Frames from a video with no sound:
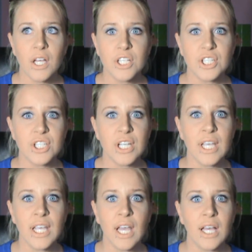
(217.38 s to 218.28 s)

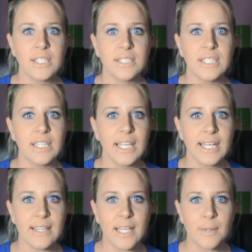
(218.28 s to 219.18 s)
she
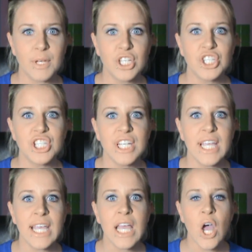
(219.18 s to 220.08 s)
deleted them.
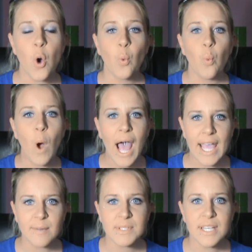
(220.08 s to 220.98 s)
She
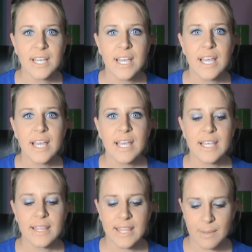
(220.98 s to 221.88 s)
wiped
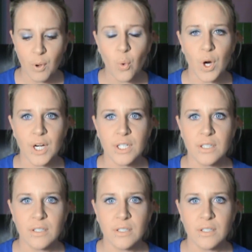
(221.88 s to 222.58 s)
the board.